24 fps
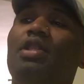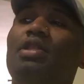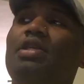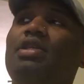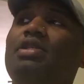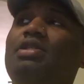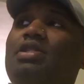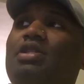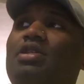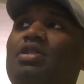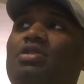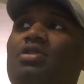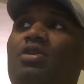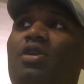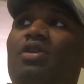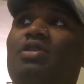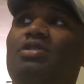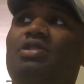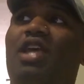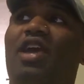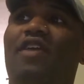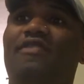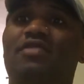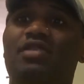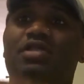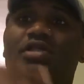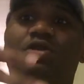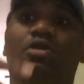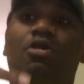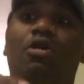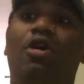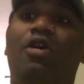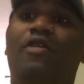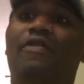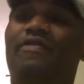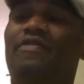Alicia starts to have this
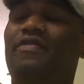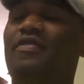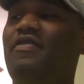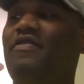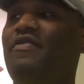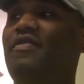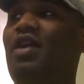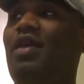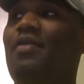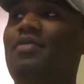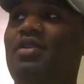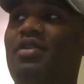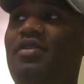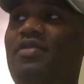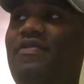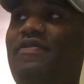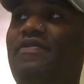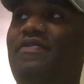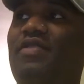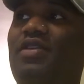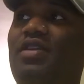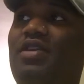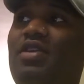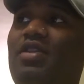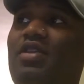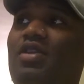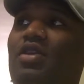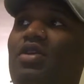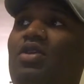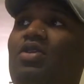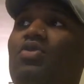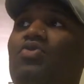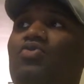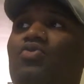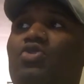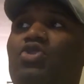coughing, vomiting fit.
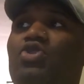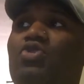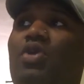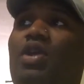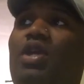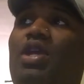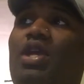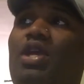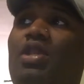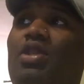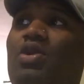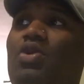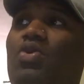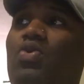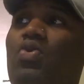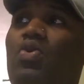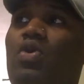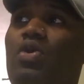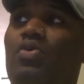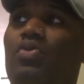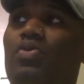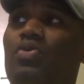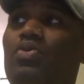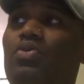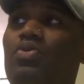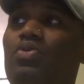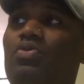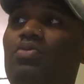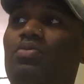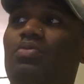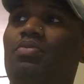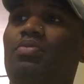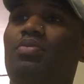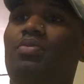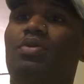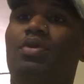Dre in the
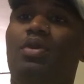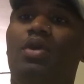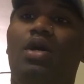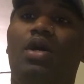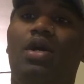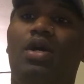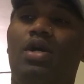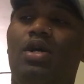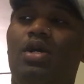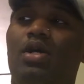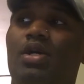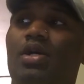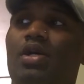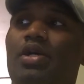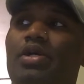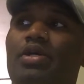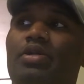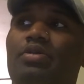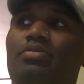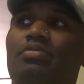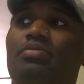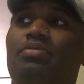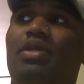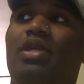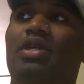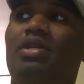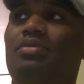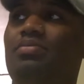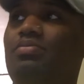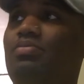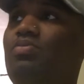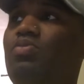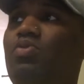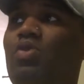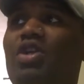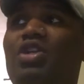courtroom. Uh,
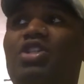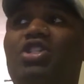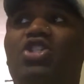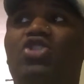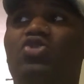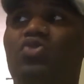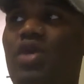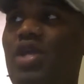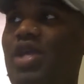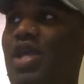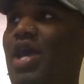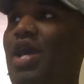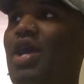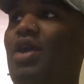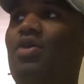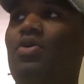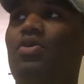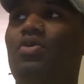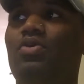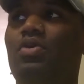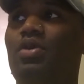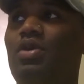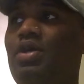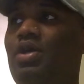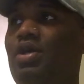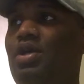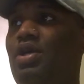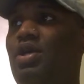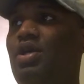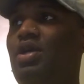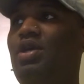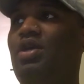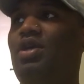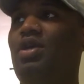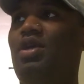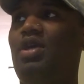they rush Dre out,
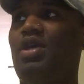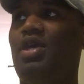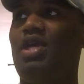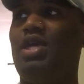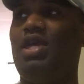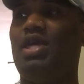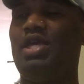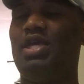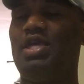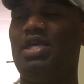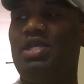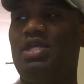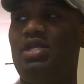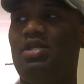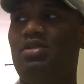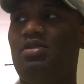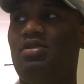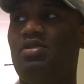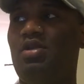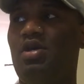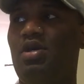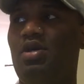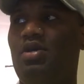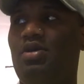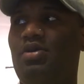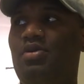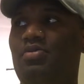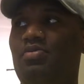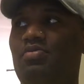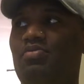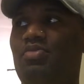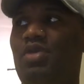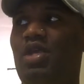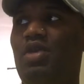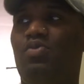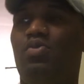and
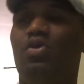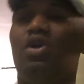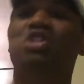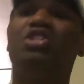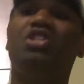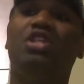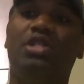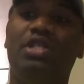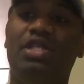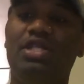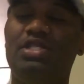um, they rush